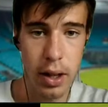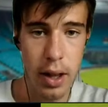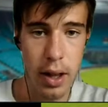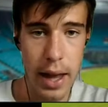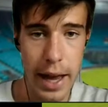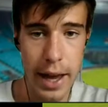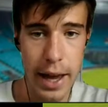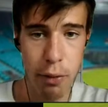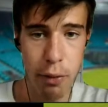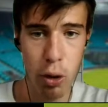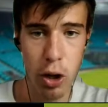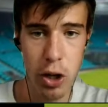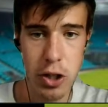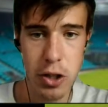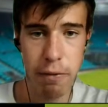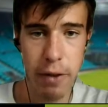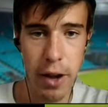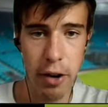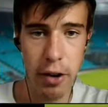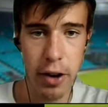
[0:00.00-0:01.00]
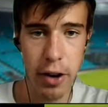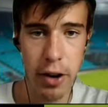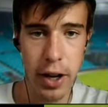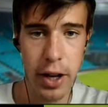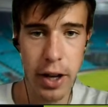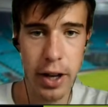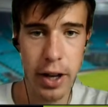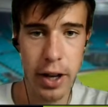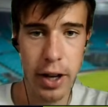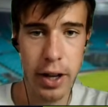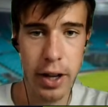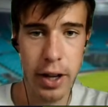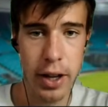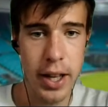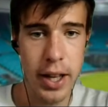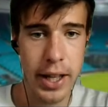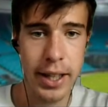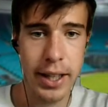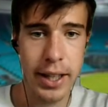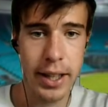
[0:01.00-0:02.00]
And Roger Federer,
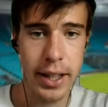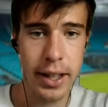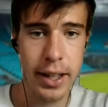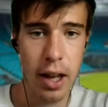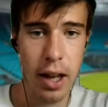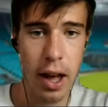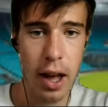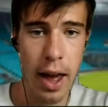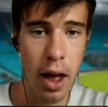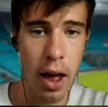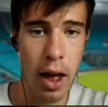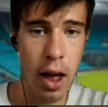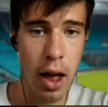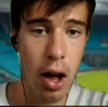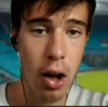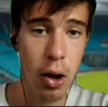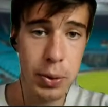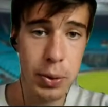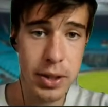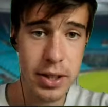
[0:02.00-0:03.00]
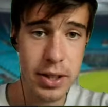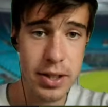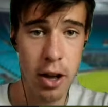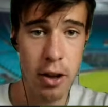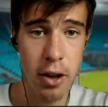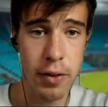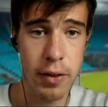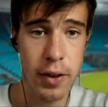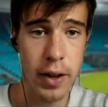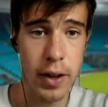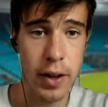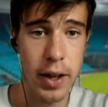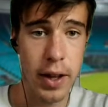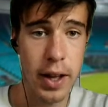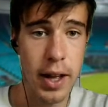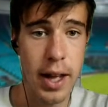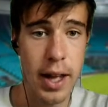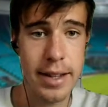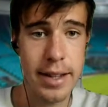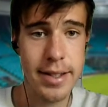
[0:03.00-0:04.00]
He held his serve,
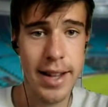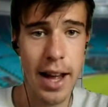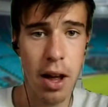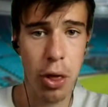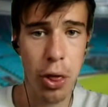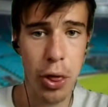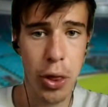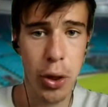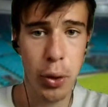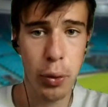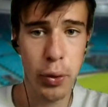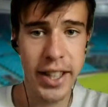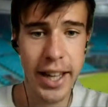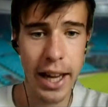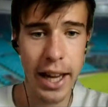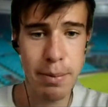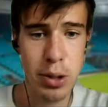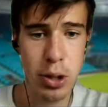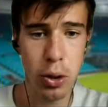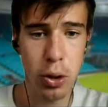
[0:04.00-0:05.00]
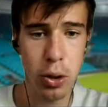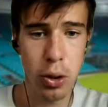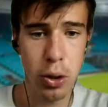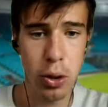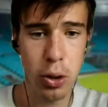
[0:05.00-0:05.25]
and it's now 3 games all.